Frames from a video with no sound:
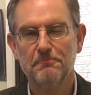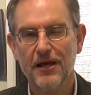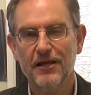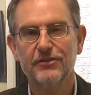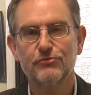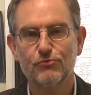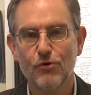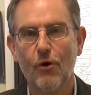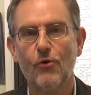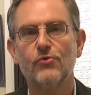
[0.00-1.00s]
played a
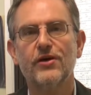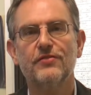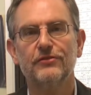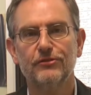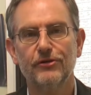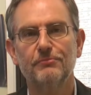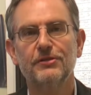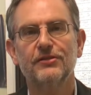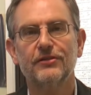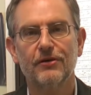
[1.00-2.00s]
role in
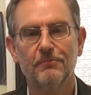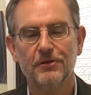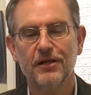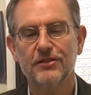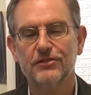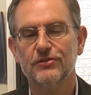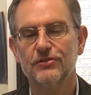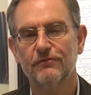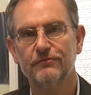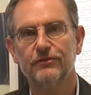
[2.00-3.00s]
determining the combinations
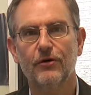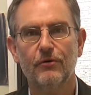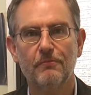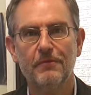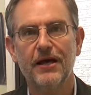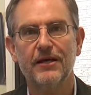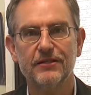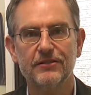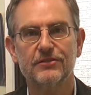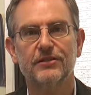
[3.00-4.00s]
of
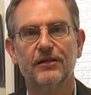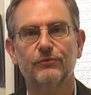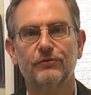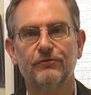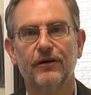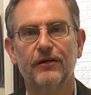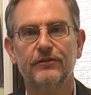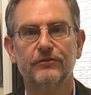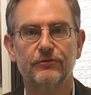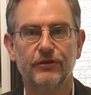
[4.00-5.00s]
domains that we find
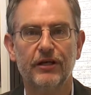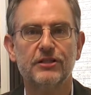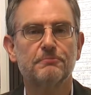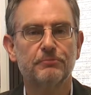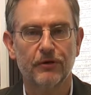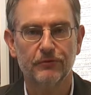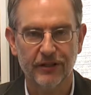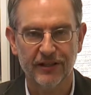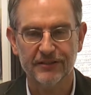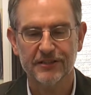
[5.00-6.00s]
in today's
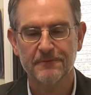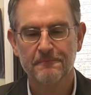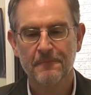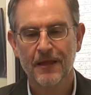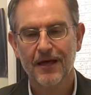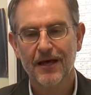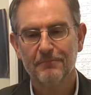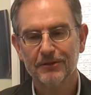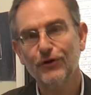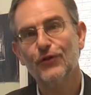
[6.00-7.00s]
proteins.
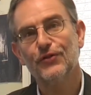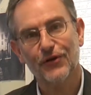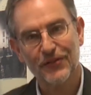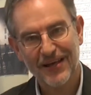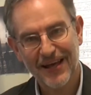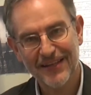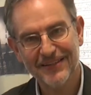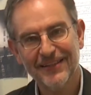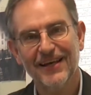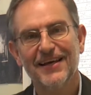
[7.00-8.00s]
But on the other
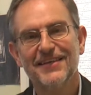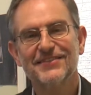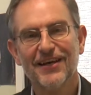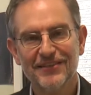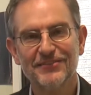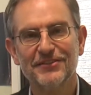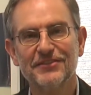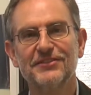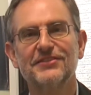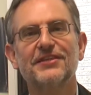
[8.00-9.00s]
hand,
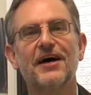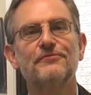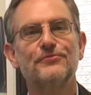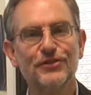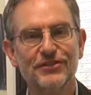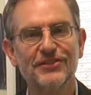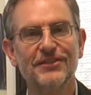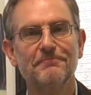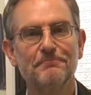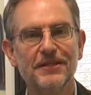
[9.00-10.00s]
scientists have
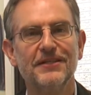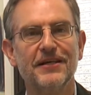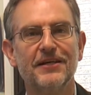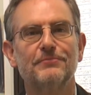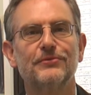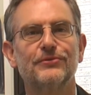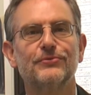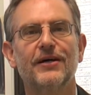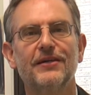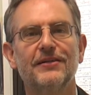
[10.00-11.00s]
recently been able to
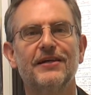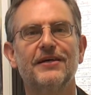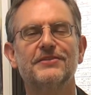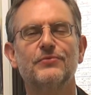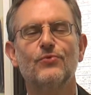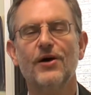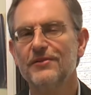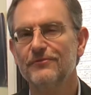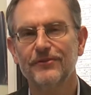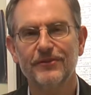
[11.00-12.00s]
analyze a wide
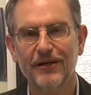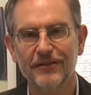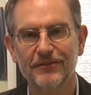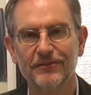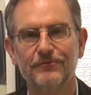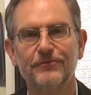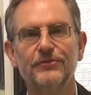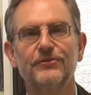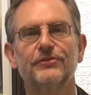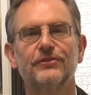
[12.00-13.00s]
variety of
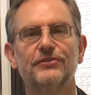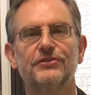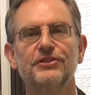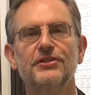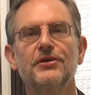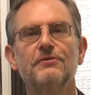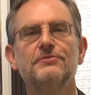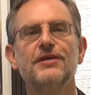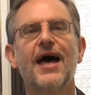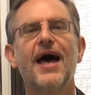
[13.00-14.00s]
eukaryotic
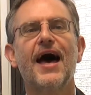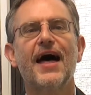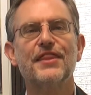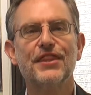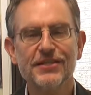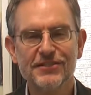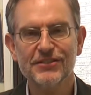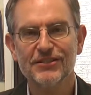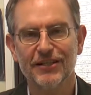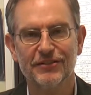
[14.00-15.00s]
genomes, and these
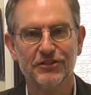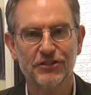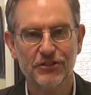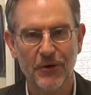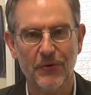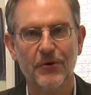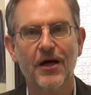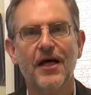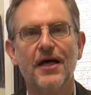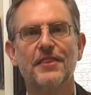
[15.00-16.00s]
studies show
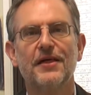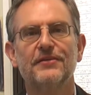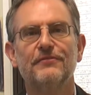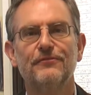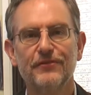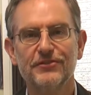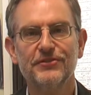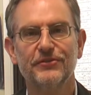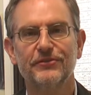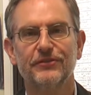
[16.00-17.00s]
that the first
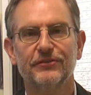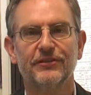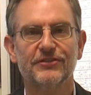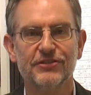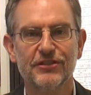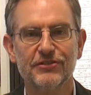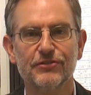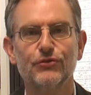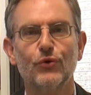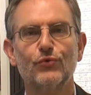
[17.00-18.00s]
eukaryotic
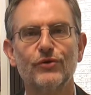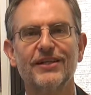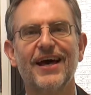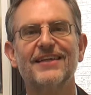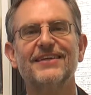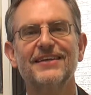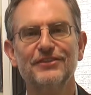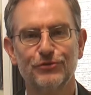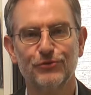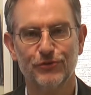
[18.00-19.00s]
ancestors already had
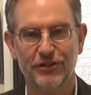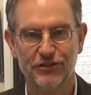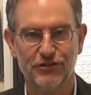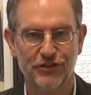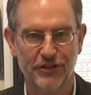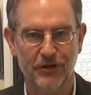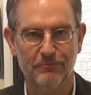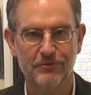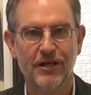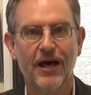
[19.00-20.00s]
intron-rich
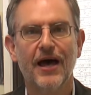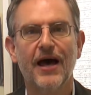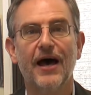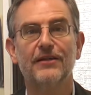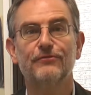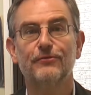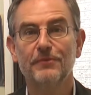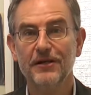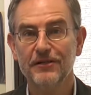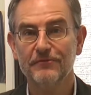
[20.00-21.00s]
genomes. And for
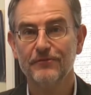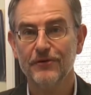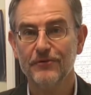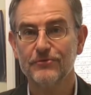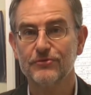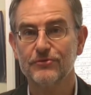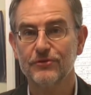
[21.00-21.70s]
many of those